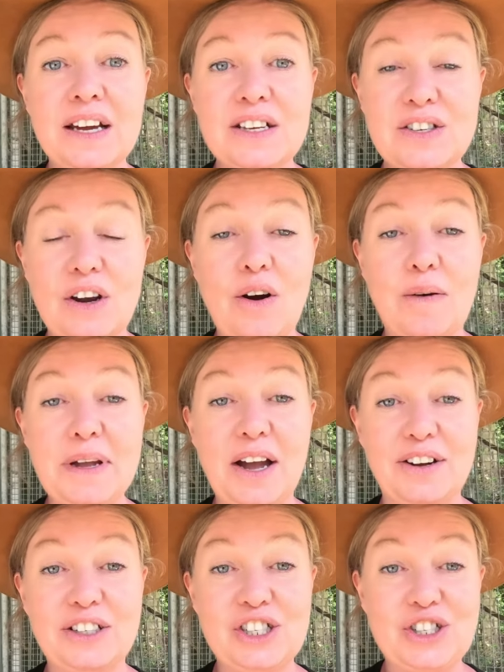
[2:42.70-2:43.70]
So I'm
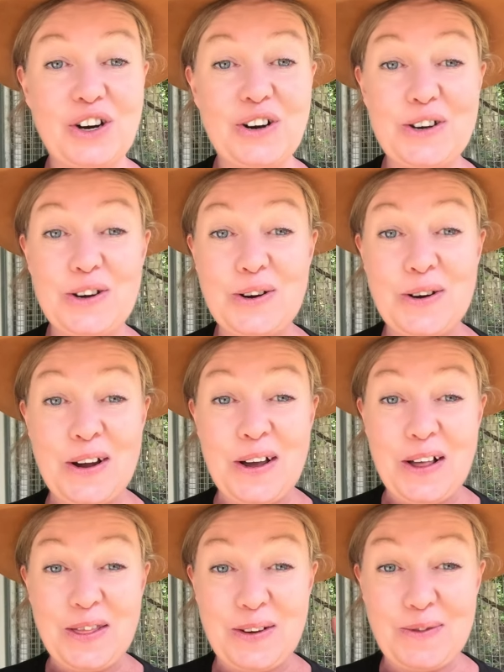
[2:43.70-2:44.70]
going to show you
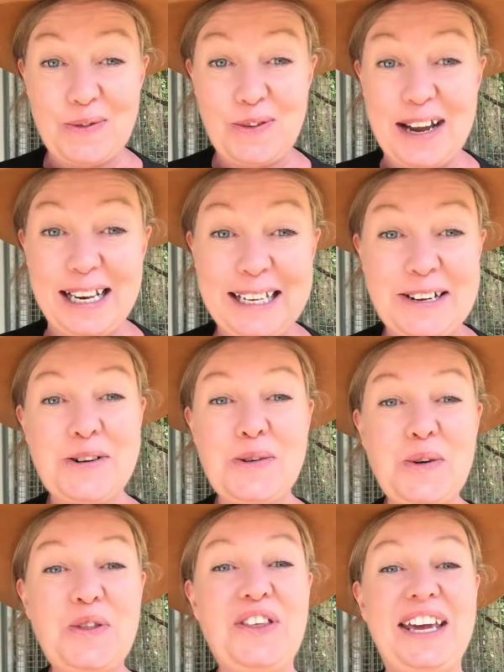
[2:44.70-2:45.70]
the really
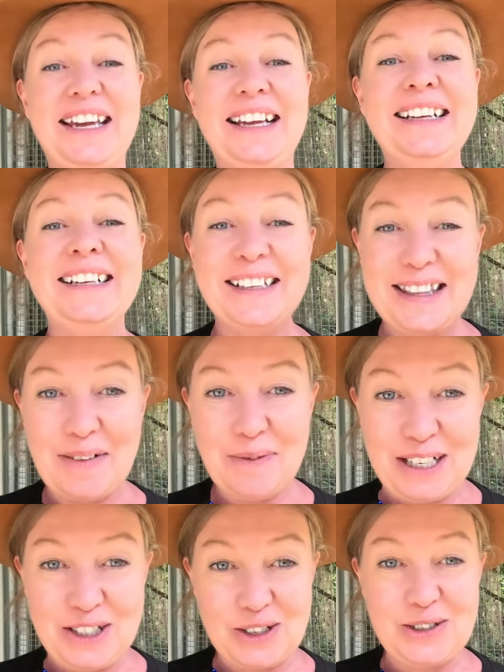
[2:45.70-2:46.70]
cool thing that
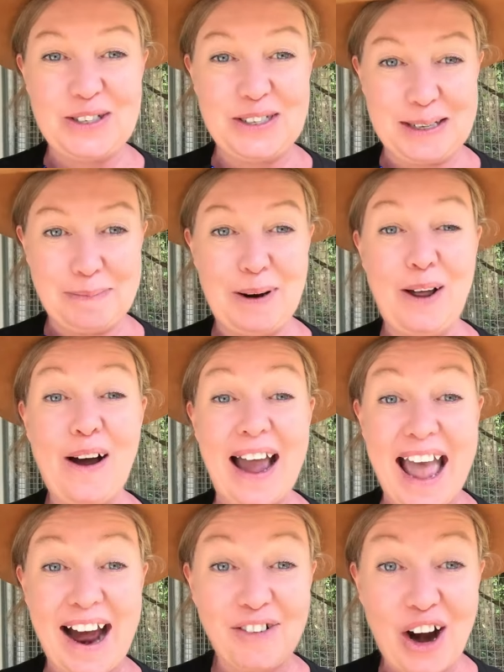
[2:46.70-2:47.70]
we do to
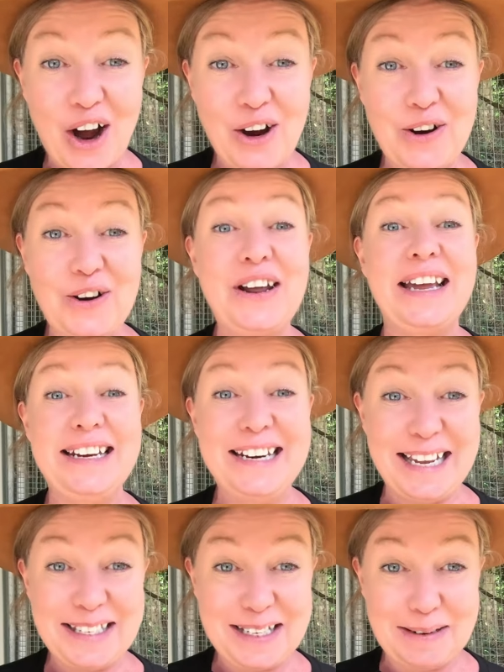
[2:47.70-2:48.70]
supply our own
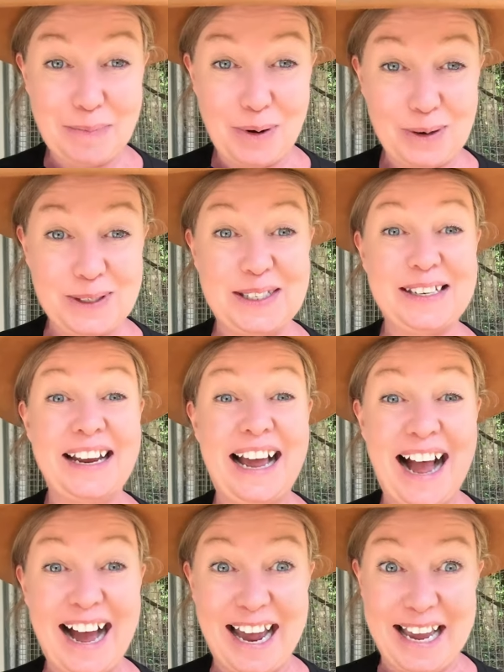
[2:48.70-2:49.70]
nesting box
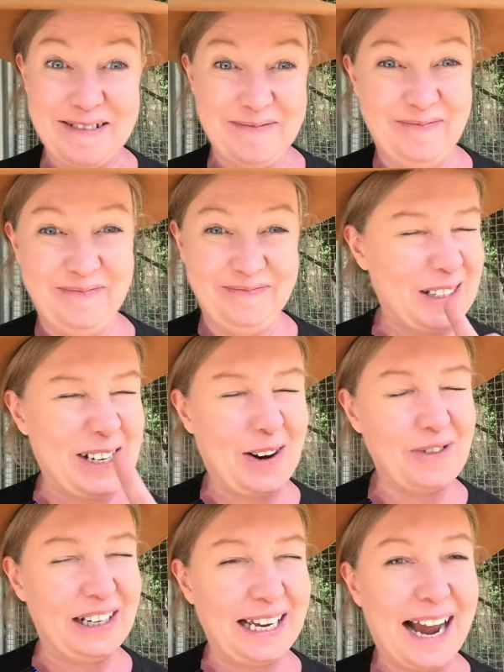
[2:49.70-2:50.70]
hay. Or it's
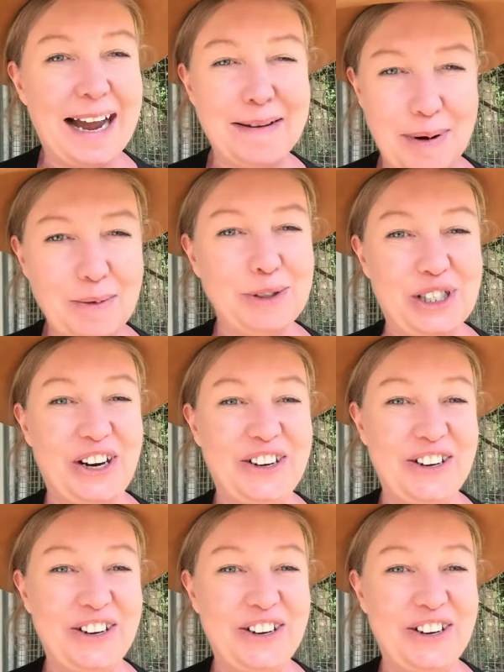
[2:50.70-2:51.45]
not really hay, but we'll show